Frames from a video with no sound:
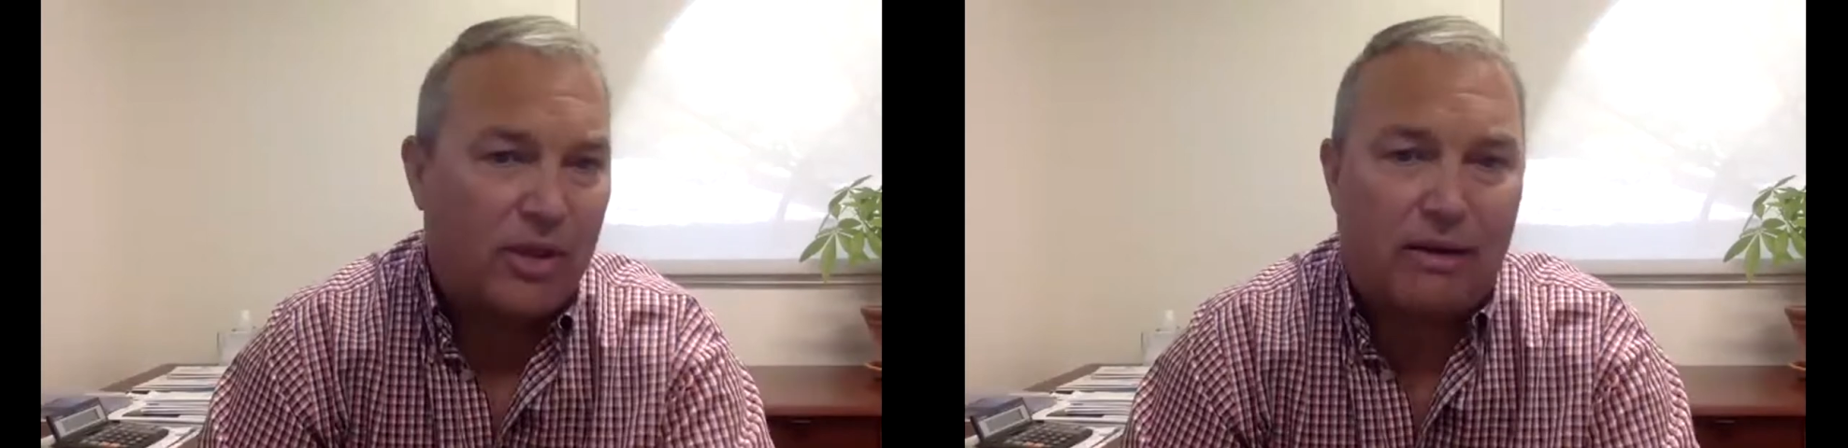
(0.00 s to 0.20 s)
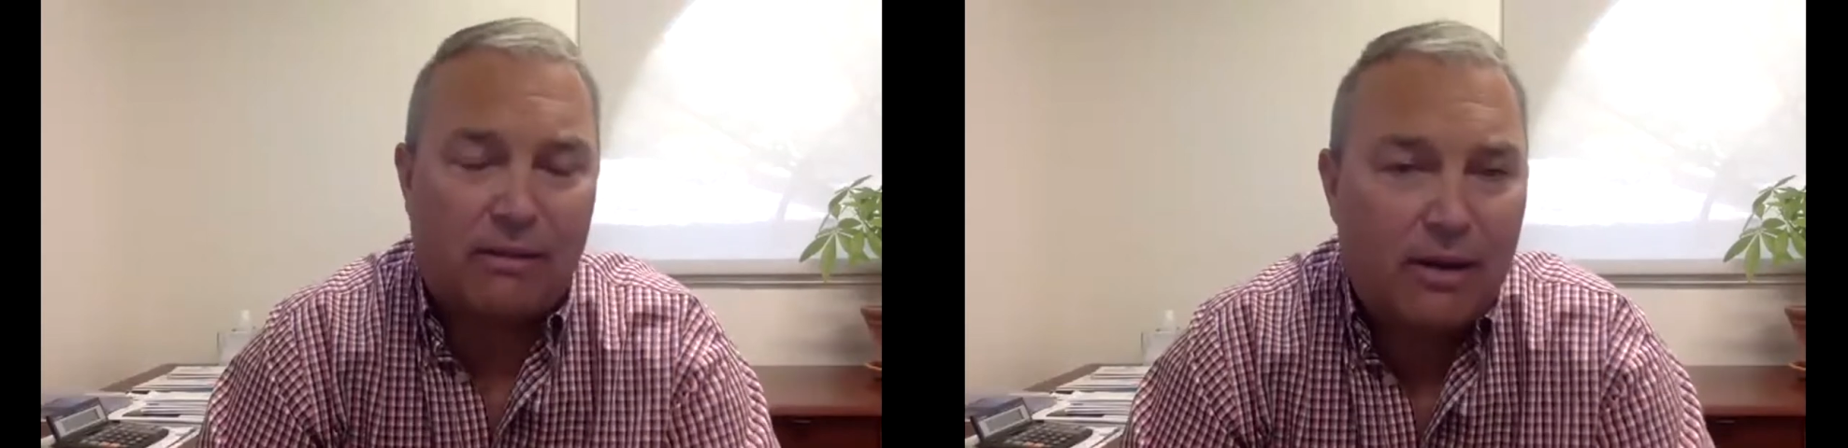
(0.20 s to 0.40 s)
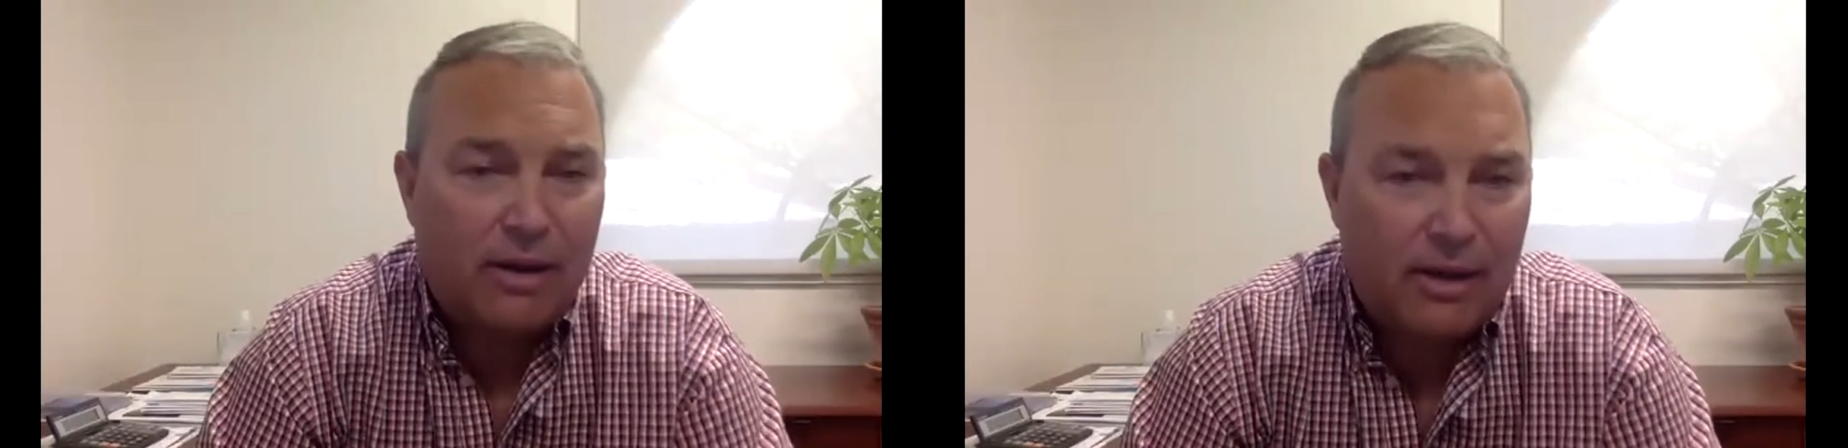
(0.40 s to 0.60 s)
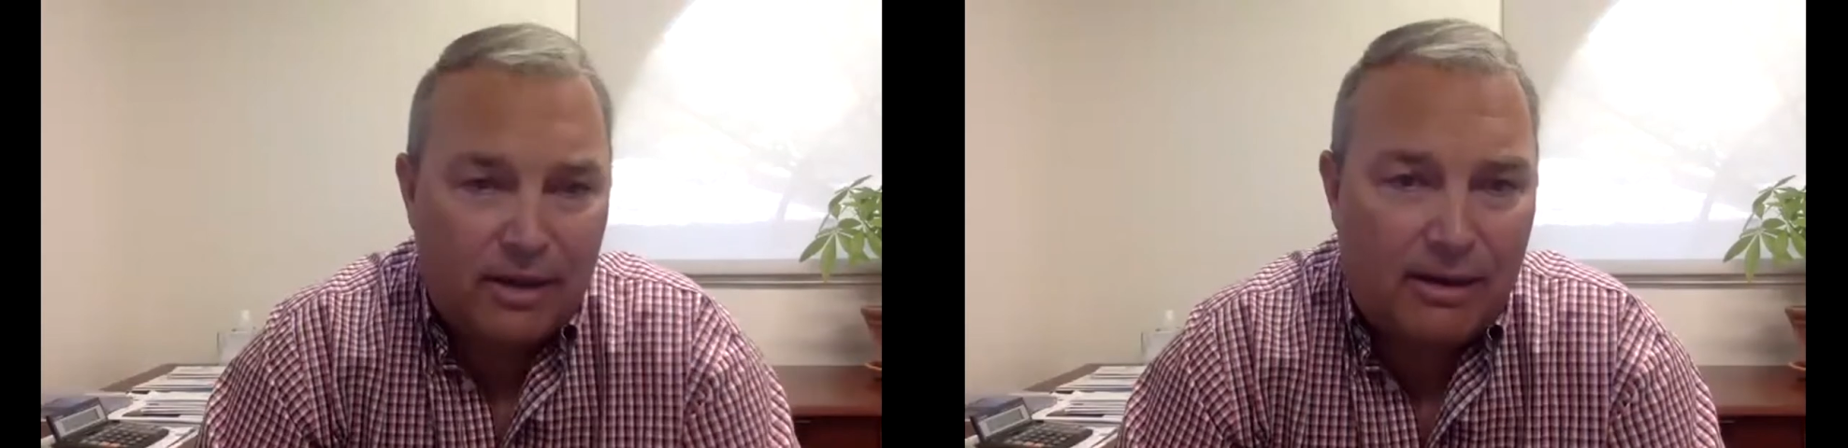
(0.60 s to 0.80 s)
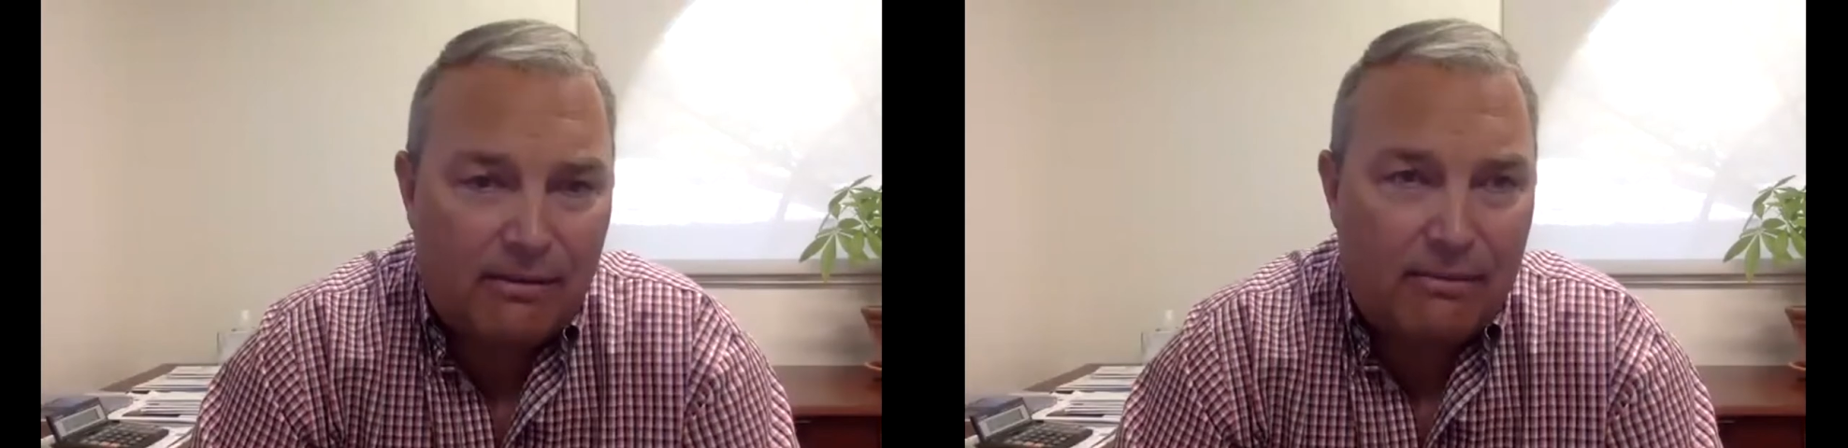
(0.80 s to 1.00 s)

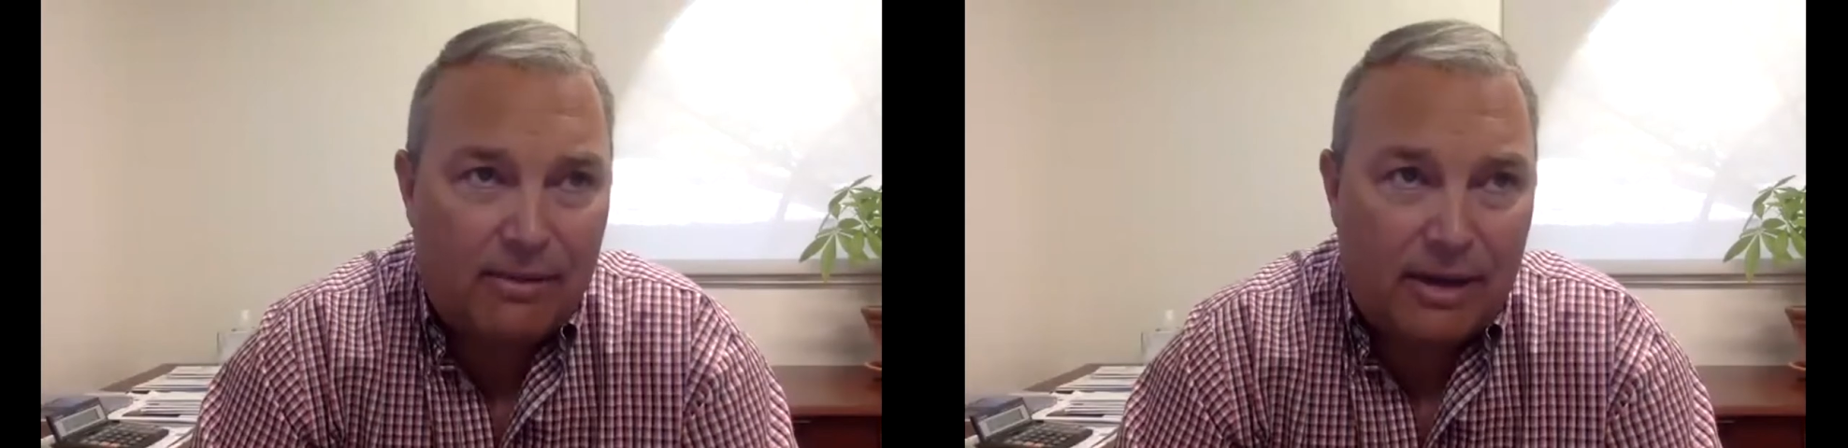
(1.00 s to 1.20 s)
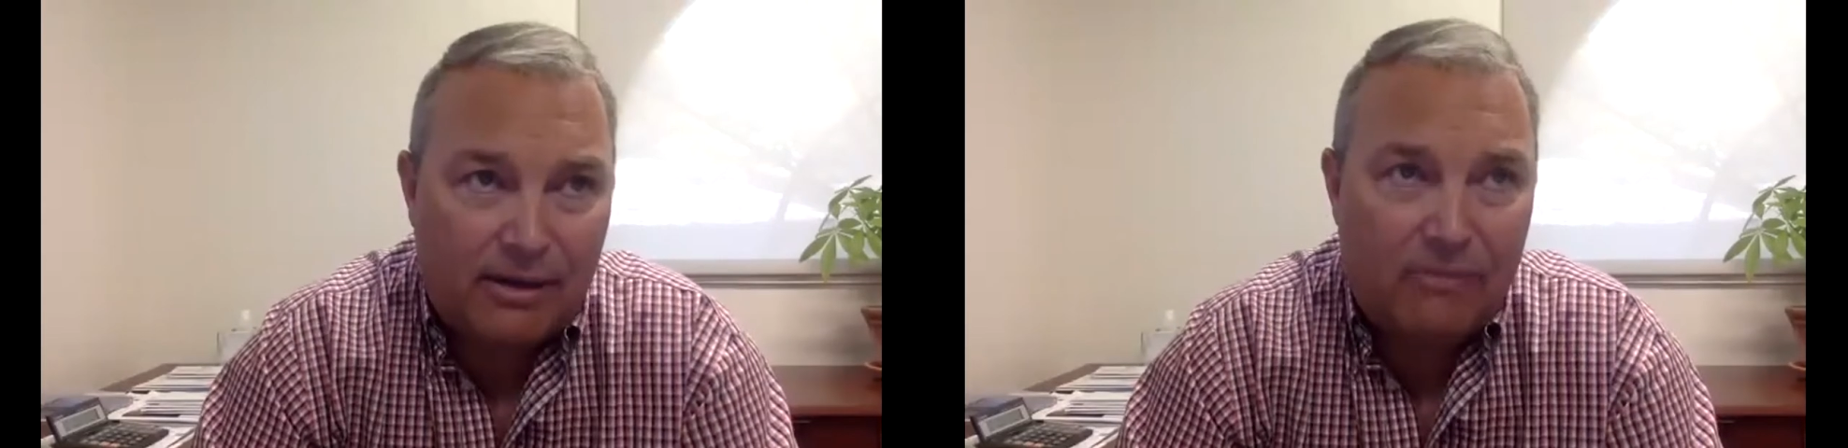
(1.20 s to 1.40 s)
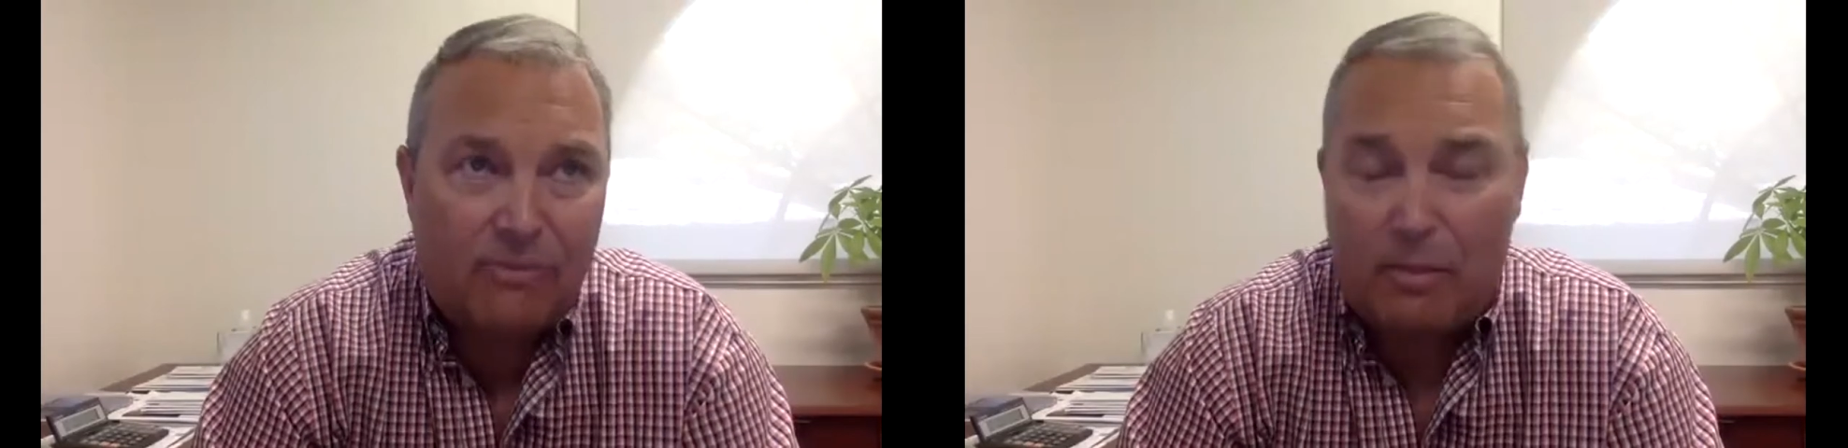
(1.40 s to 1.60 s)
they're